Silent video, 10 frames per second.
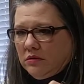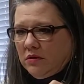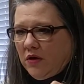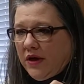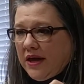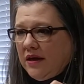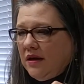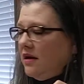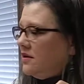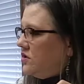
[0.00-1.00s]
Okay?
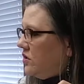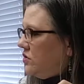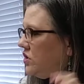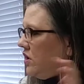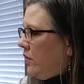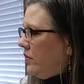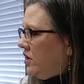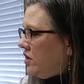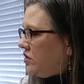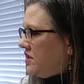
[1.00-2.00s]
So do you
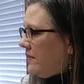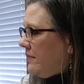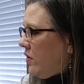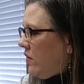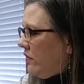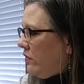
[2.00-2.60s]
understand what I'm